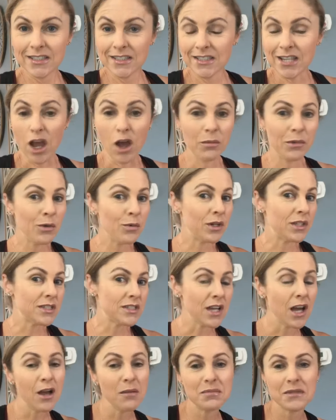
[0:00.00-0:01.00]
tell me
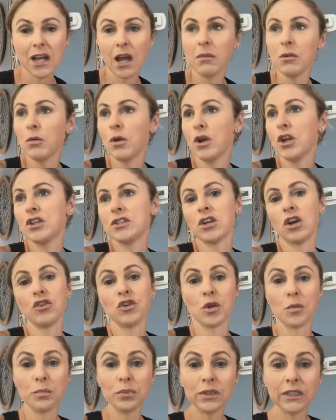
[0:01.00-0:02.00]
what's up. Tell me what is on
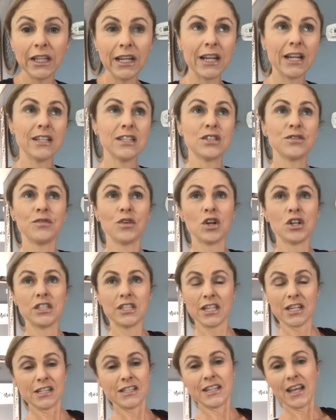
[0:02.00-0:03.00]
your plans for
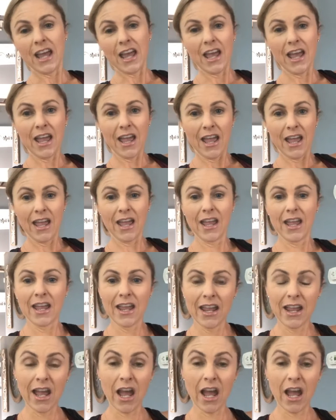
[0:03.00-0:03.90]
today.